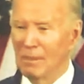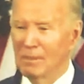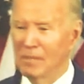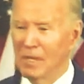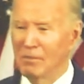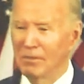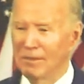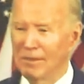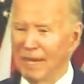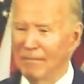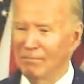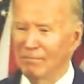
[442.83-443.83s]
Maybe it's coming
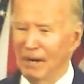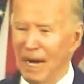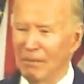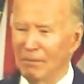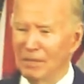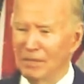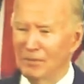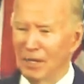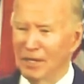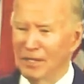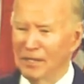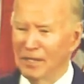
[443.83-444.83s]
from that Bible he's
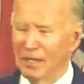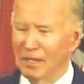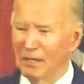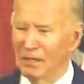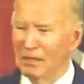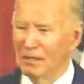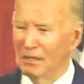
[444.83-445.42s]
trying to sell.